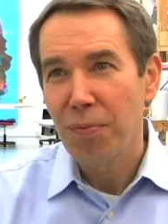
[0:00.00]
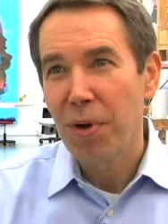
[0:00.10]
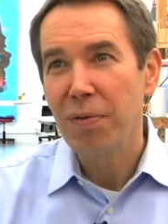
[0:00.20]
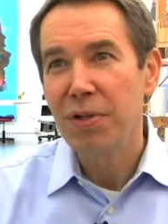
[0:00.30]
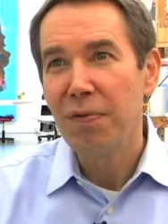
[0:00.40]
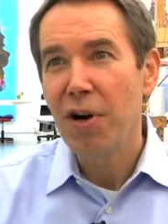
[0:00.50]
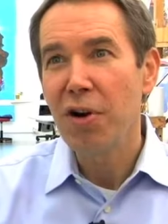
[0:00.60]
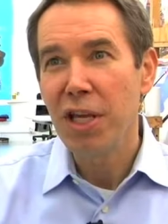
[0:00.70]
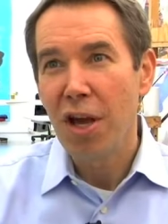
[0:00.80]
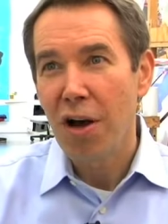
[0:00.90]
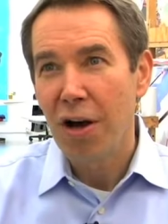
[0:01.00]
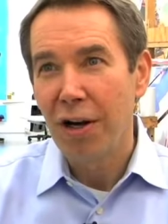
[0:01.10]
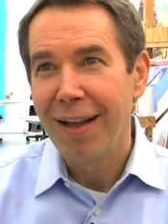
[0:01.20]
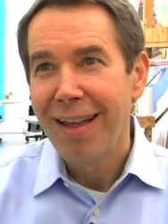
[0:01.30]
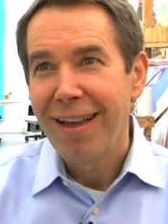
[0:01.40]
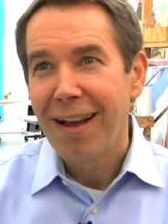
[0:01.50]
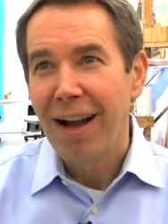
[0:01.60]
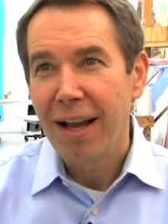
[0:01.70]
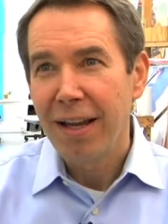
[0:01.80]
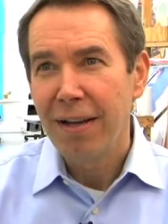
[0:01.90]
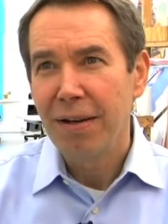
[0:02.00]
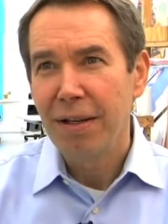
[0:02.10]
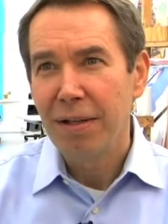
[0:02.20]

When I was very young, I